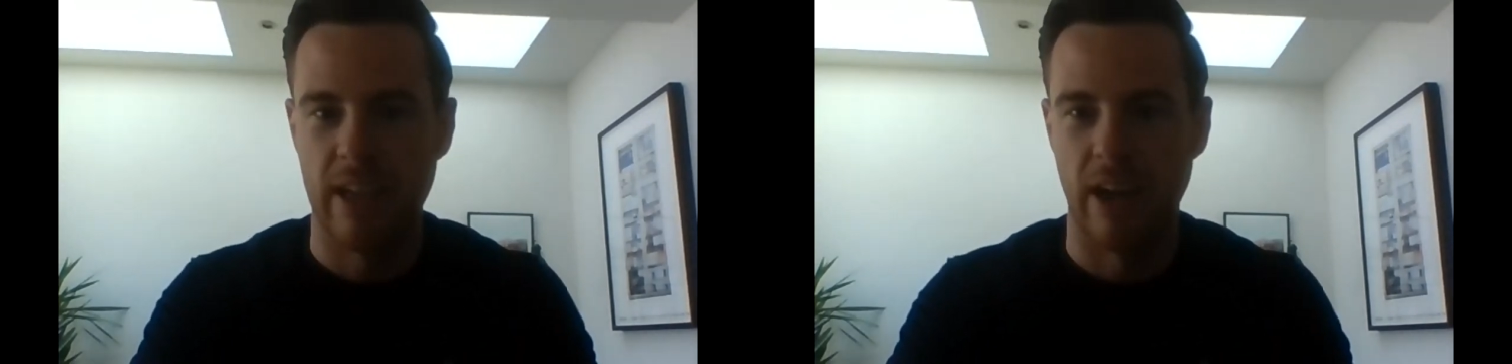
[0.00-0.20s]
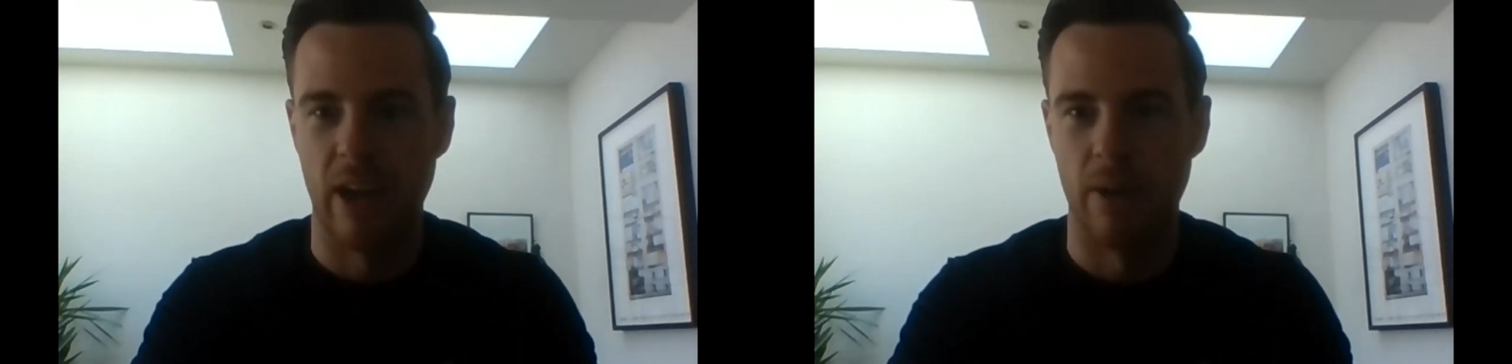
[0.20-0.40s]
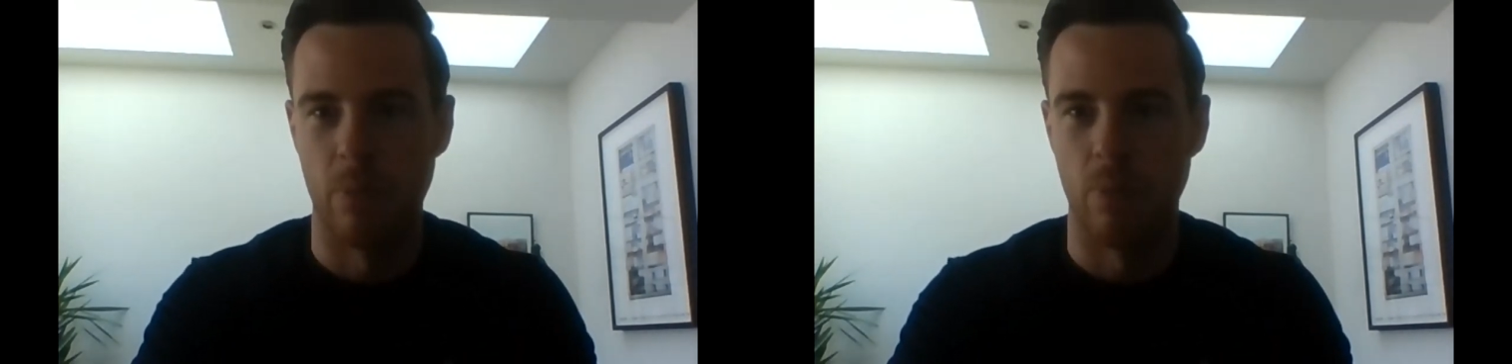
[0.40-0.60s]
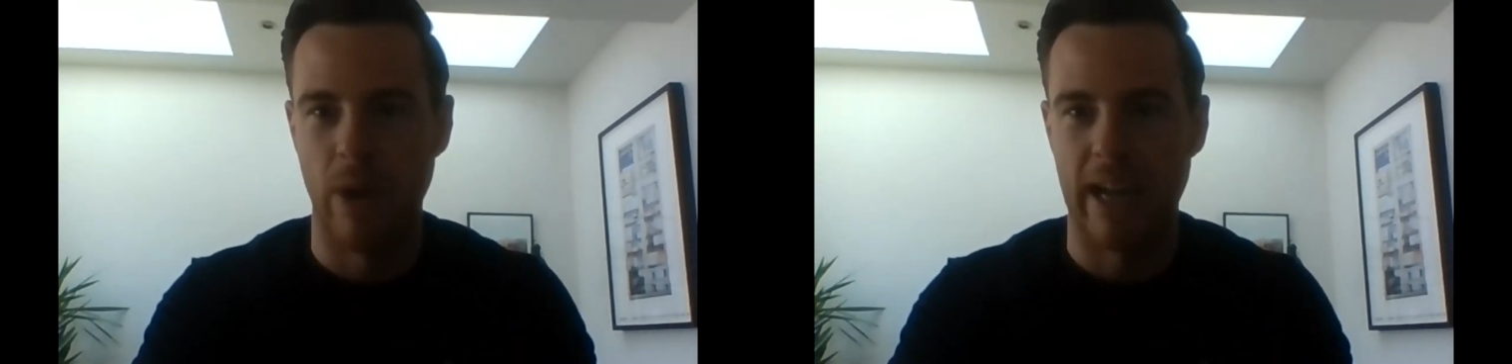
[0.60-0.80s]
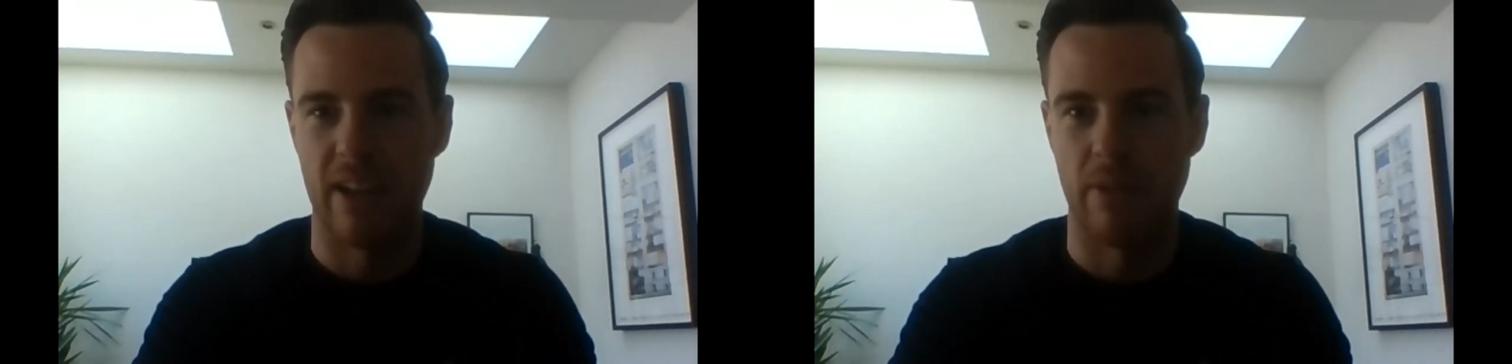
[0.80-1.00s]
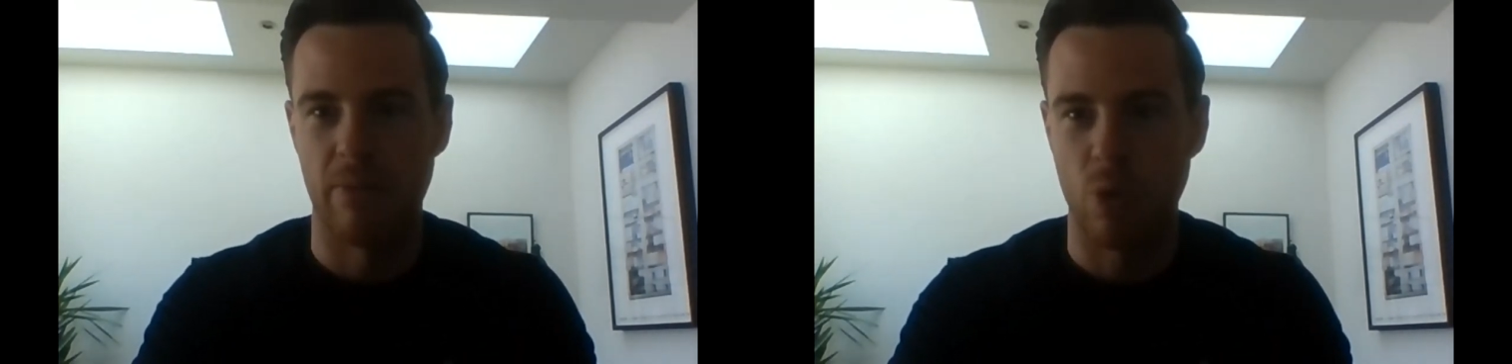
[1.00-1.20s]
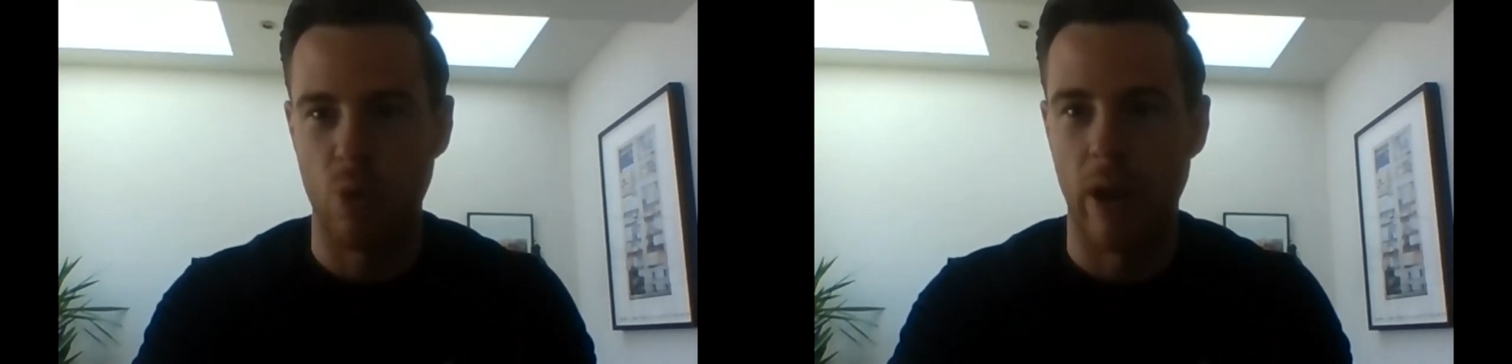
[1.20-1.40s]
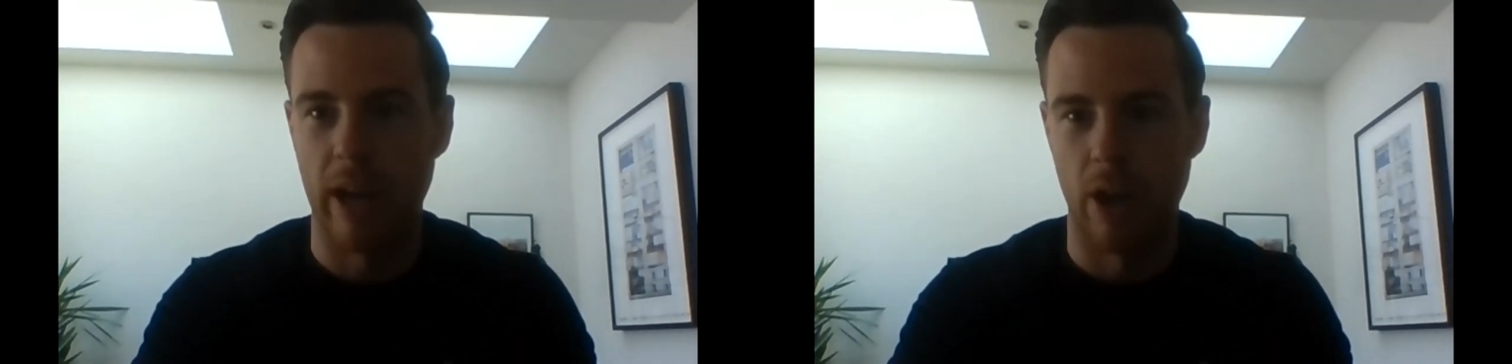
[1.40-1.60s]
at
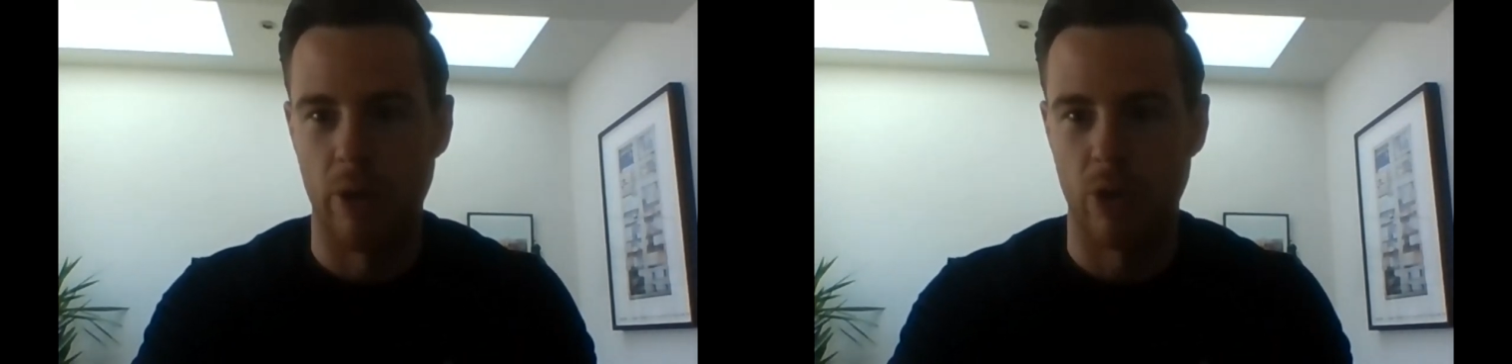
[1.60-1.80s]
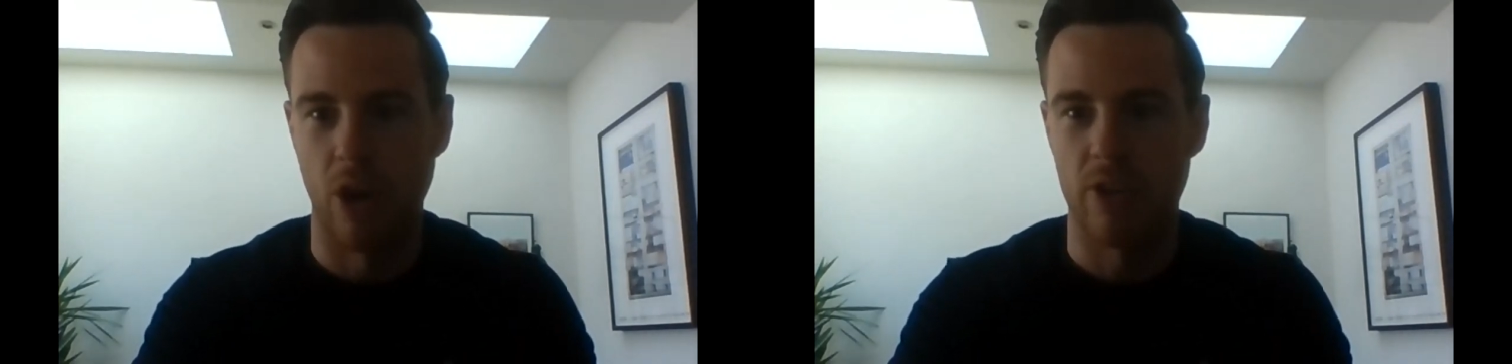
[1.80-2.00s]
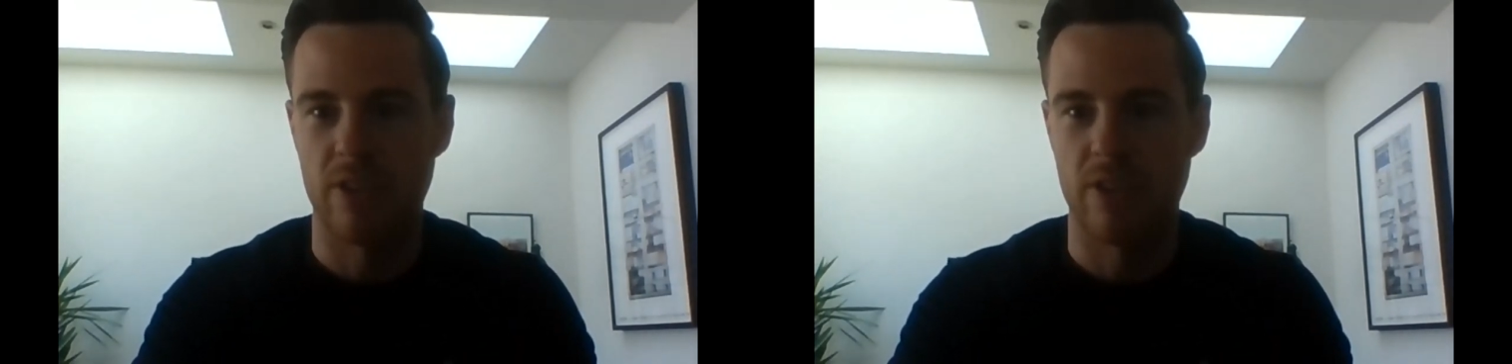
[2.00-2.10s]
quite a low cost.